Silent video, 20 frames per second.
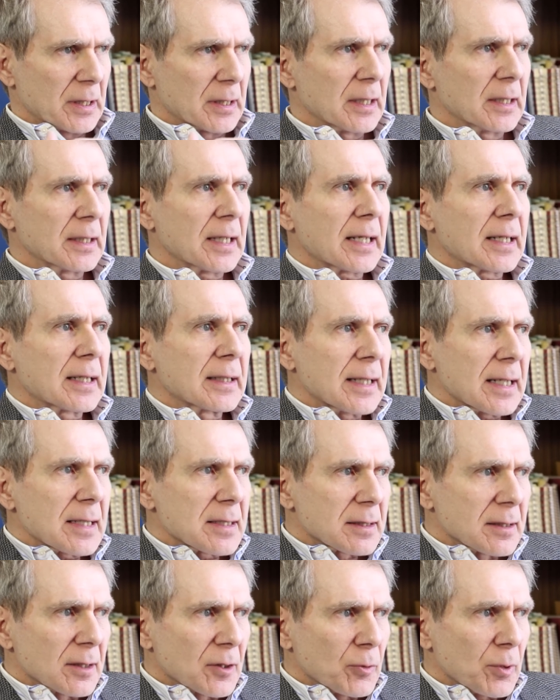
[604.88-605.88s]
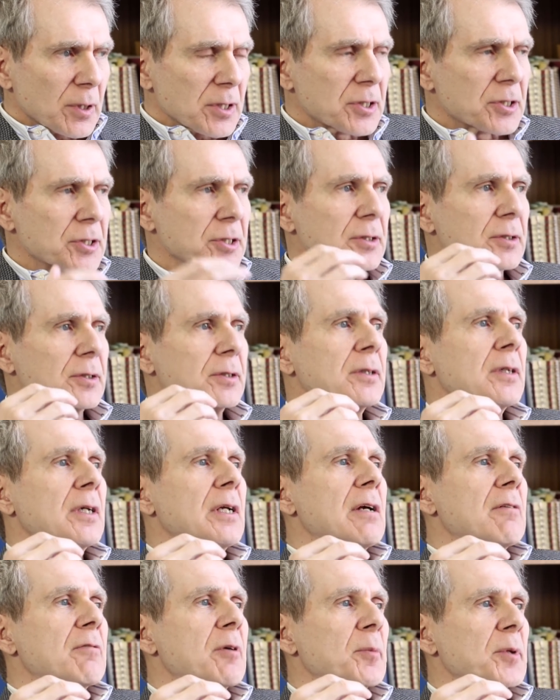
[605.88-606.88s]
And then I can ask a question
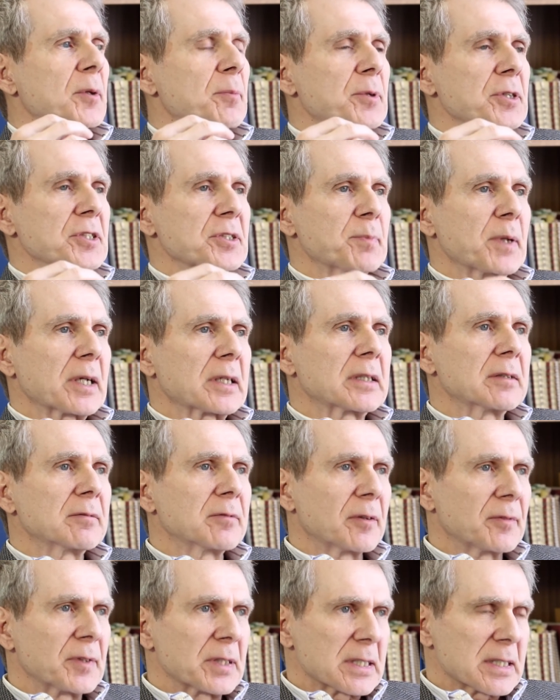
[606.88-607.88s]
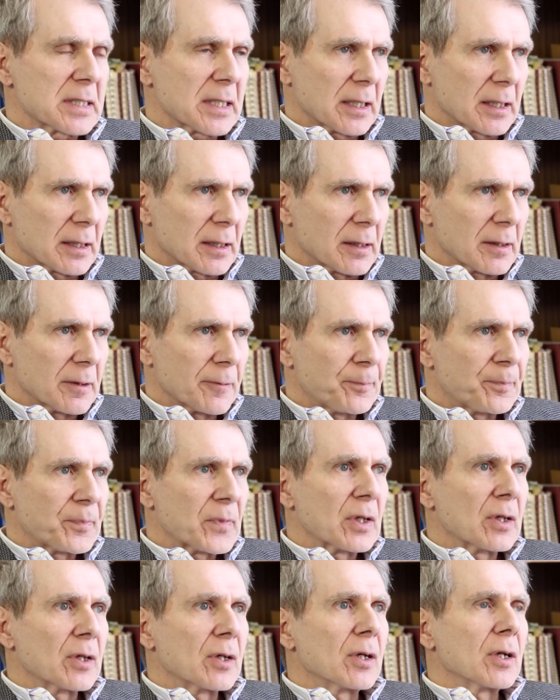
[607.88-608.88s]
from the perspective of a cell.
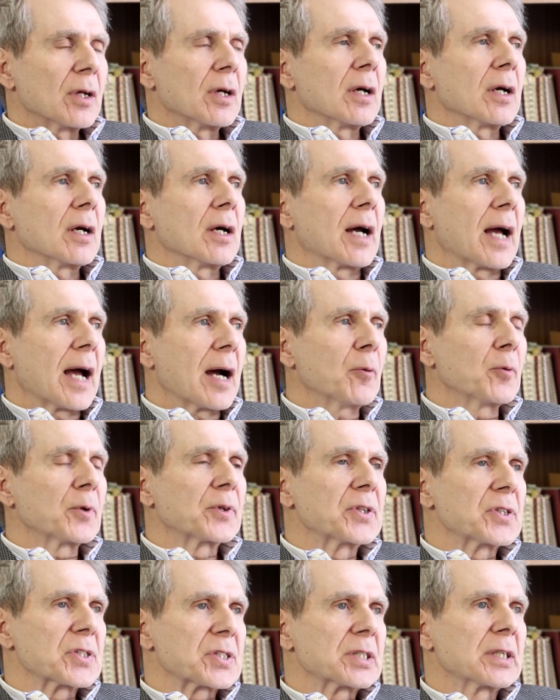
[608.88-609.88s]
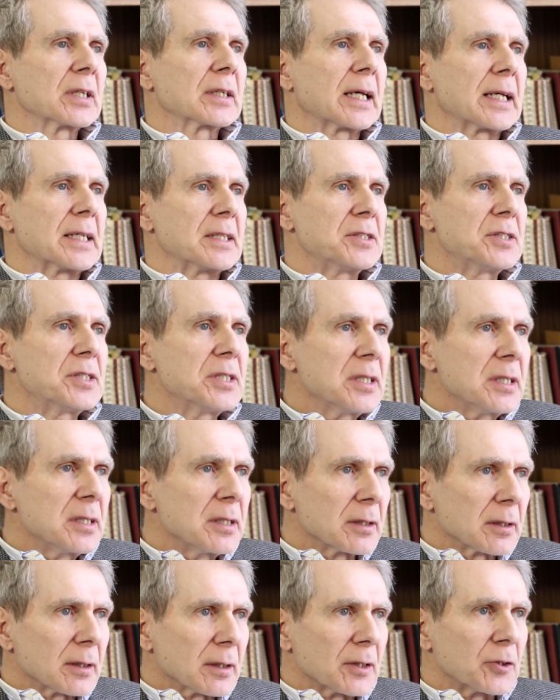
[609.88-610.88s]
How would the cell
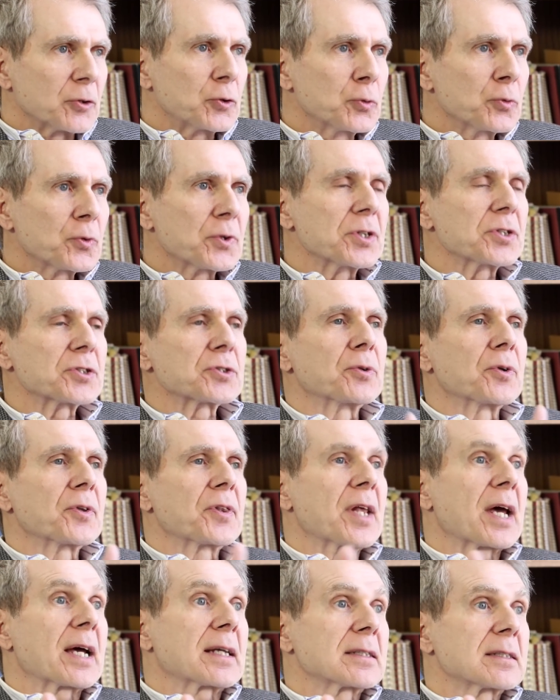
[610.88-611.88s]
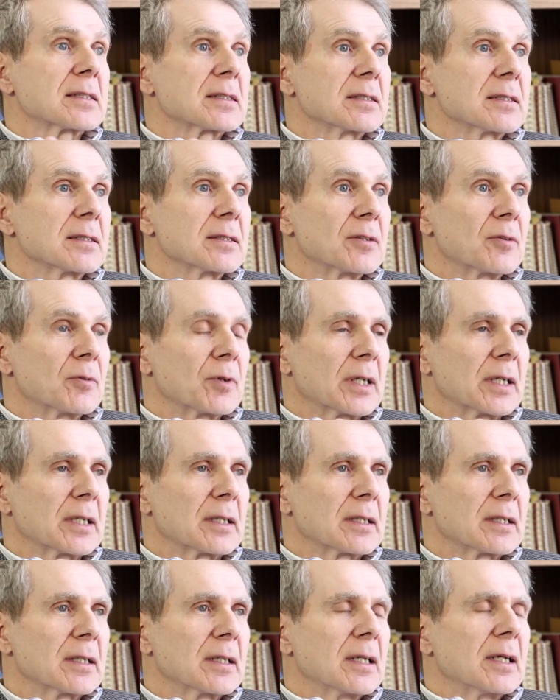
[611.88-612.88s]
ideally do this or that,
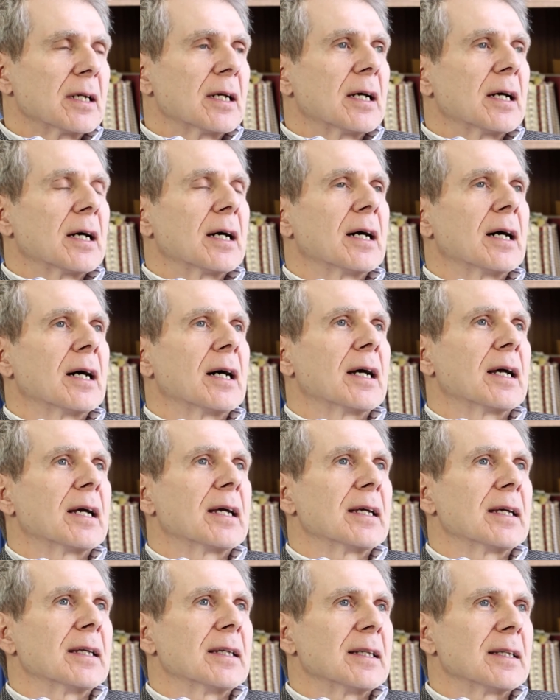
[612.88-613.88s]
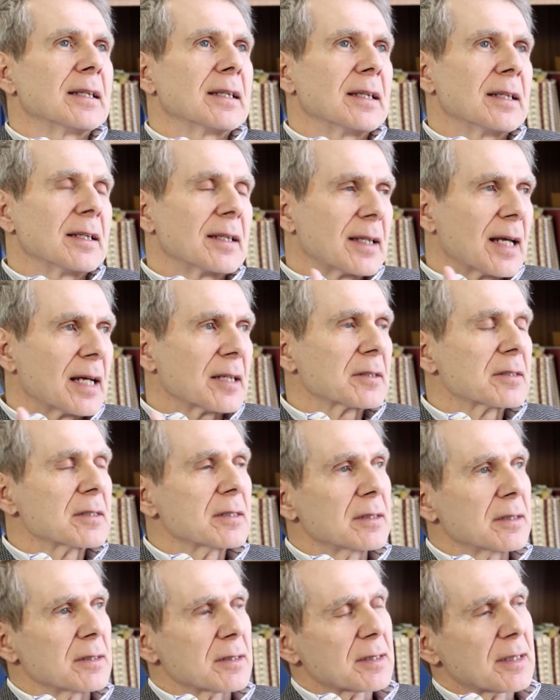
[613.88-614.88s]
right? Uh, and, and, that
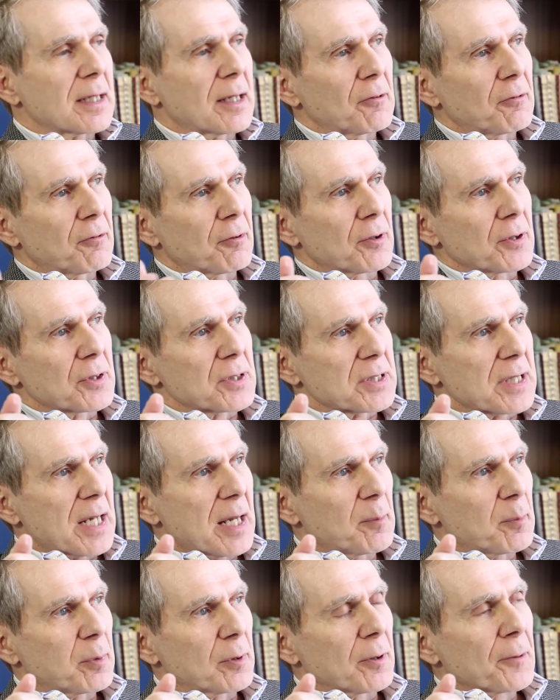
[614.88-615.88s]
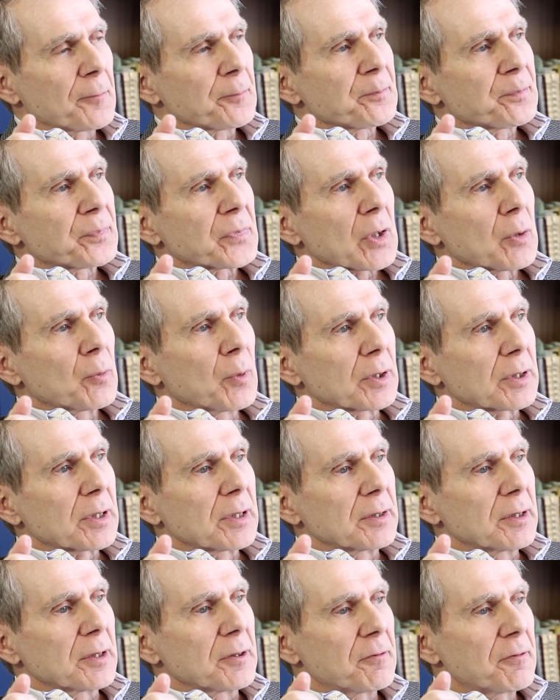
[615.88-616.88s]
is how, for example, one
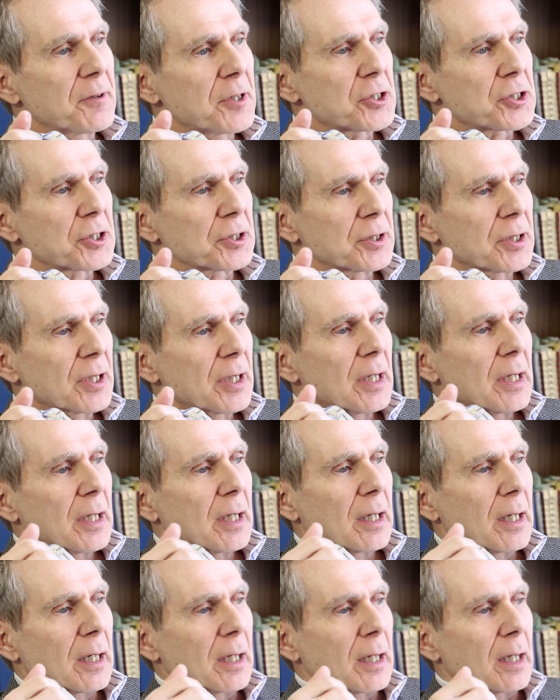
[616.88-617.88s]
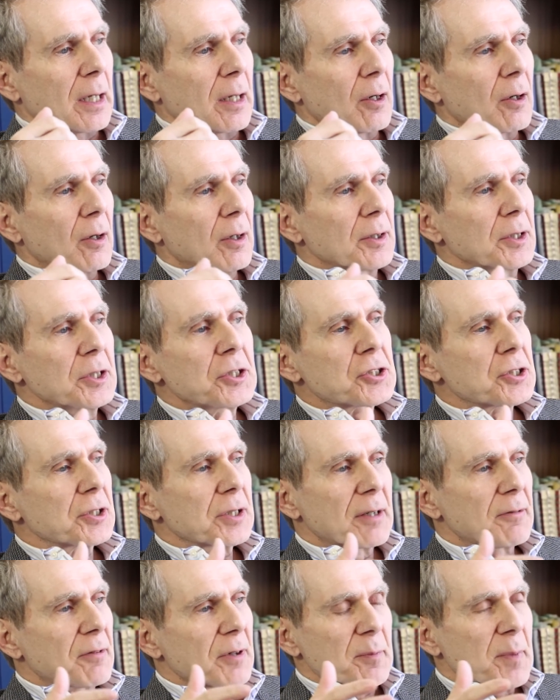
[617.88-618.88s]
can envision uh, each and
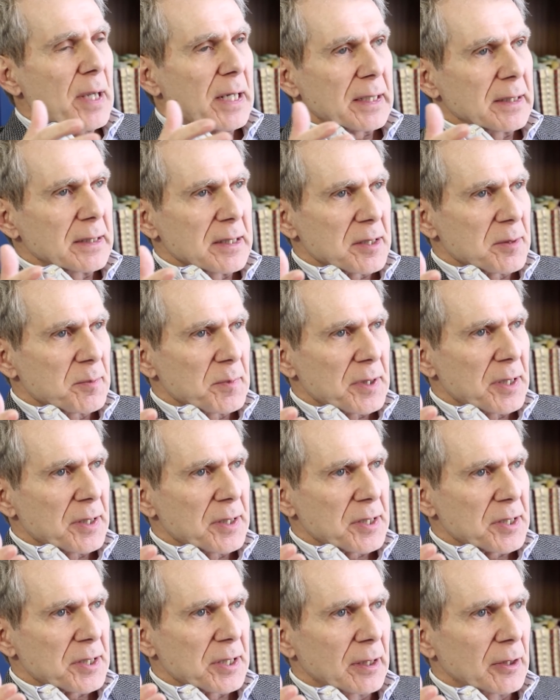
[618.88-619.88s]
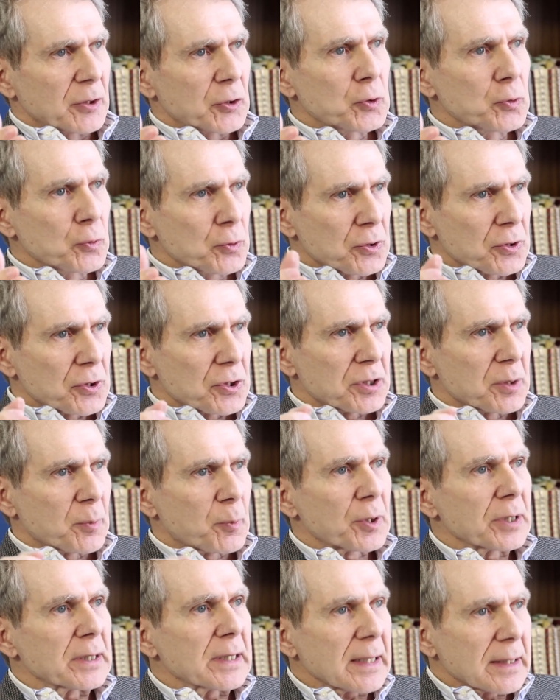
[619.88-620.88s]
every mechanism that the cell uses to
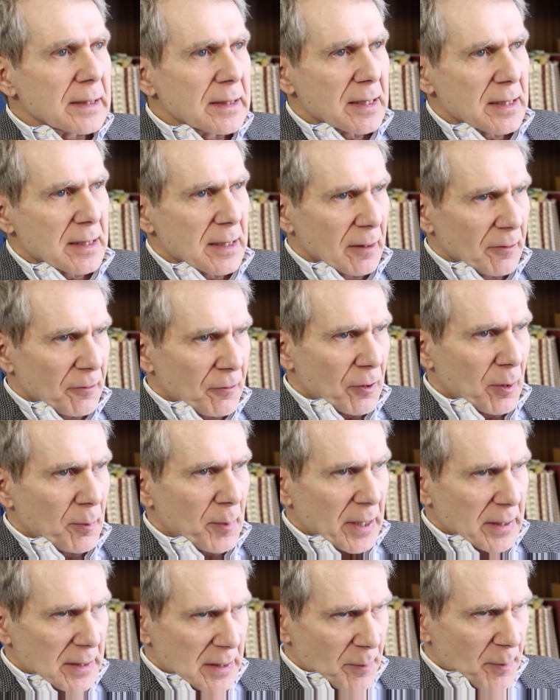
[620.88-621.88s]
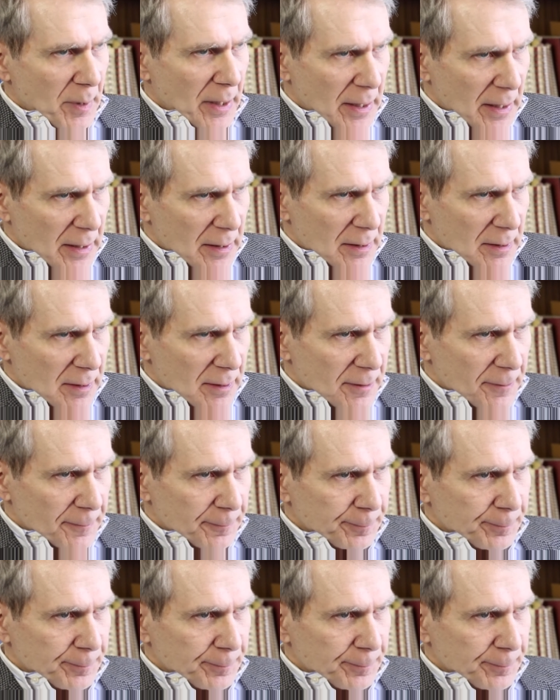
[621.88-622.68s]
protect itself from antibiotics.